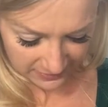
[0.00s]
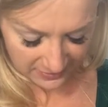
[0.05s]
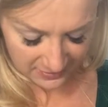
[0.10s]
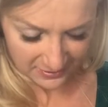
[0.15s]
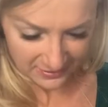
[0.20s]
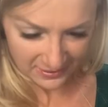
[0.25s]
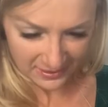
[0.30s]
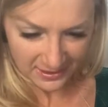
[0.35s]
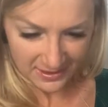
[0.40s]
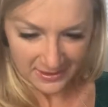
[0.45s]

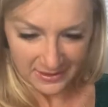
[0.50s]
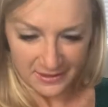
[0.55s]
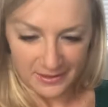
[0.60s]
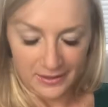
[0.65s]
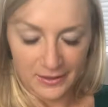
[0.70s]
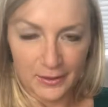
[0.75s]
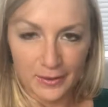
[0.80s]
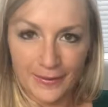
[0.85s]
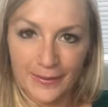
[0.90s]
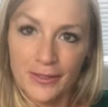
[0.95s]
isn't
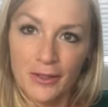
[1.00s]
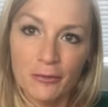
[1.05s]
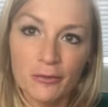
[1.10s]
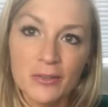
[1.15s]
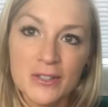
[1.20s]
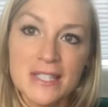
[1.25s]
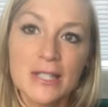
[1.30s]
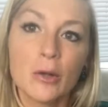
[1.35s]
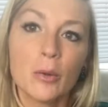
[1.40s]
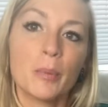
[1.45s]
the
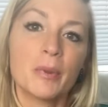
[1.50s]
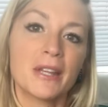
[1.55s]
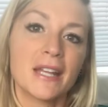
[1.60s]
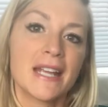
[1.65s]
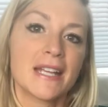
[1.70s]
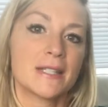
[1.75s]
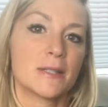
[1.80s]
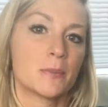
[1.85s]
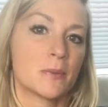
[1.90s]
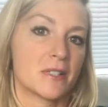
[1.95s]
physical
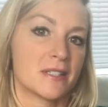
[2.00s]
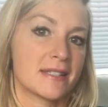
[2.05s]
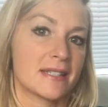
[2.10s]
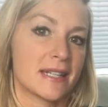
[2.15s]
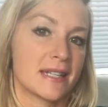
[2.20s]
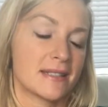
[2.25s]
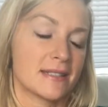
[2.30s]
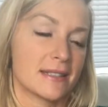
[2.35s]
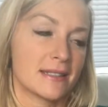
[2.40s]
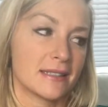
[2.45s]
place where
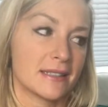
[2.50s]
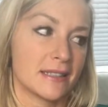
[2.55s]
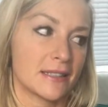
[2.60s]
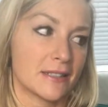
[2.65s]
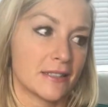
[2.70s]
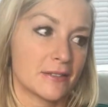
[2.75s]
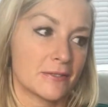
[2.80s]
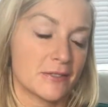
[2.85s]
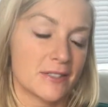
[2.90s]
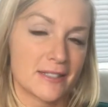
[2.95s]
Santa
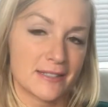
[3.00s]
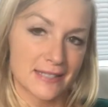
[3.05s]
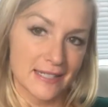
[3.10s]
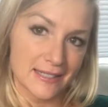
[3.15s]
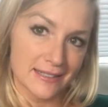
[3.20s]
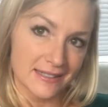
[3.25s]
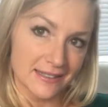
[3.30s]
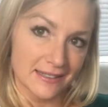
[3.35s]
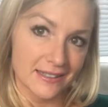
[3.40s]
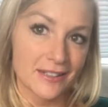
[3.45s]
lives.
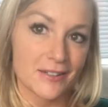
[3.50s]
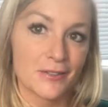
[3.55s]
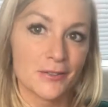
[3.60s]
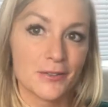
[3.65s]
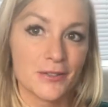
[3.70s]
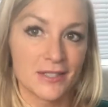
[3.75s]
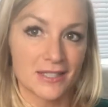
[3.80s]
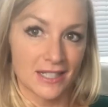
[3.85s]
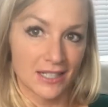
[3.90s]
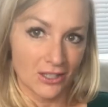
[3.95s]
Santa
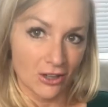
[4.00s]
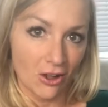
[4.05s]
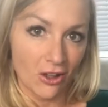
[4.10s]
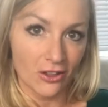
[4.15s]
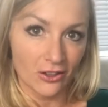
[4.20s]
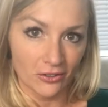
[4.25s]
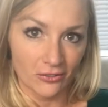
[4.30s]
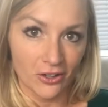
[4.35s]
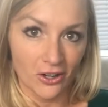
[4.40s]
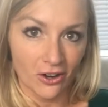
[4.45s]
lives in all
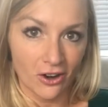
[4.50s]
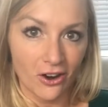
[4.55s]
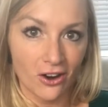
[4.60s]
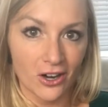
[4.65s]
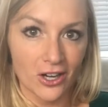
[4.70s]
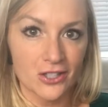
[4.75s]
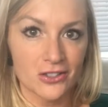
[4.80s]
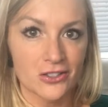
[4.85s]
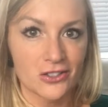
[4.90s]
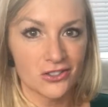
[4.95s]
of our
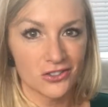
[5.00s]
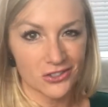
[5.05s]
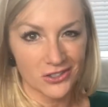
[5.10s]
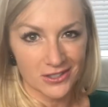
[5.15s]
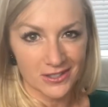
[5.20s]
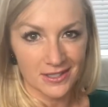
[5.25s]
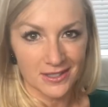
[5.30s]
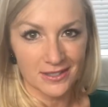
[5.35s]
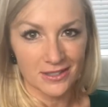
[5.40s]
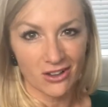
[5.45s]
hearts,
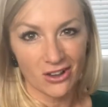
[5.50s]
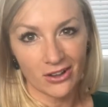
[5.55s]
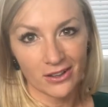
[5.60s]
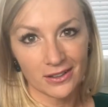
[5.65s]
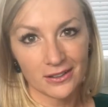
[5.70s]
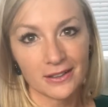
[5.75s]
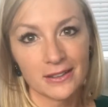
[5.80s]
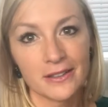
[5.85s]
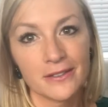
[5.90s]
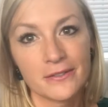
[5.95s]
just as
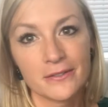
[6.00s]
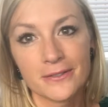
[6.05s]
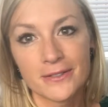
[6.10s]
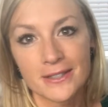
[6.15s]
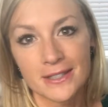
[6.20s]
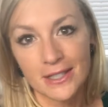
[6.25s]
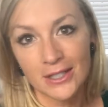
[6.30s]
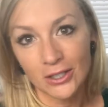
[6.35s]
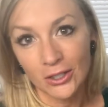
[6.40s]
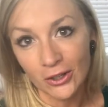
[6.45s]
God
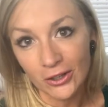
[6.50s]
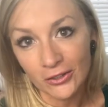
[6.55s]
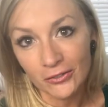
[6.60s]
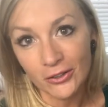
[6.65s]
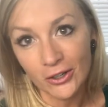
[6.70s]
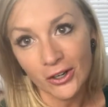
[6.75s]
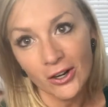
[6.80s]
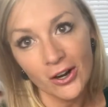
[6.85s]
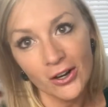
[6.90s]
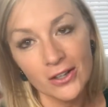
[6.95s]
lives in all of
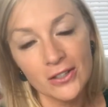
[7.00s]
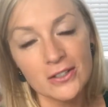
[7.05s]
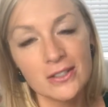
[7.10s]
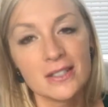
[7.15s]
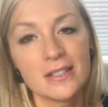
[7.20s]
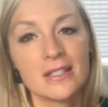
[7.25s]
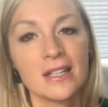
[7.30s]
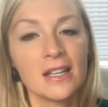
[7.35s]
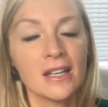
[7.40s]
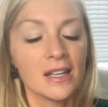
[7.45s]
our
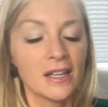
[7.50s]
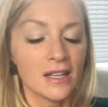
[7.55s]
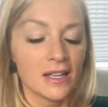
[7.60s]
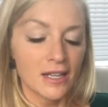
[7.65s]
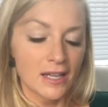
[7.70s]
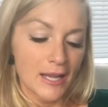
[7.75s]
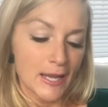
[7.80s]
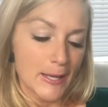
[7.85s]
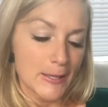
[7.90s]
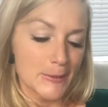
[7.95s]
hearts
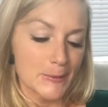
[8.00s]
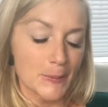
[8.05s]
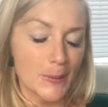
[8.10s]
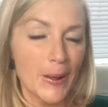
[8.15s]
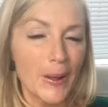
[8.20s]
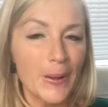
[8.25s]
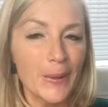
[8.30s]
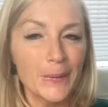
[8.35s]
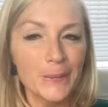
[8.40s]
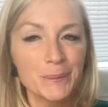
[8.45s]
as
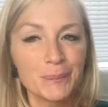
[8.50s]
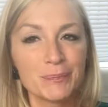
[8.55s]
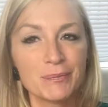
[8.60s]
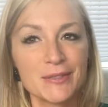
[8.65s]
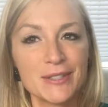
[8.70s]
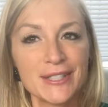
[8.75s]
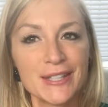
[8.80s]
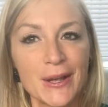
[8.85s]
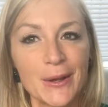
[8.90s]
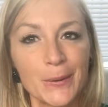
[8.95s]
well.
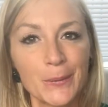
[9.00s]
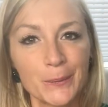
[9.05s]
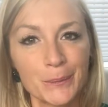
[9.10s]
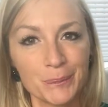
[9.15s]
So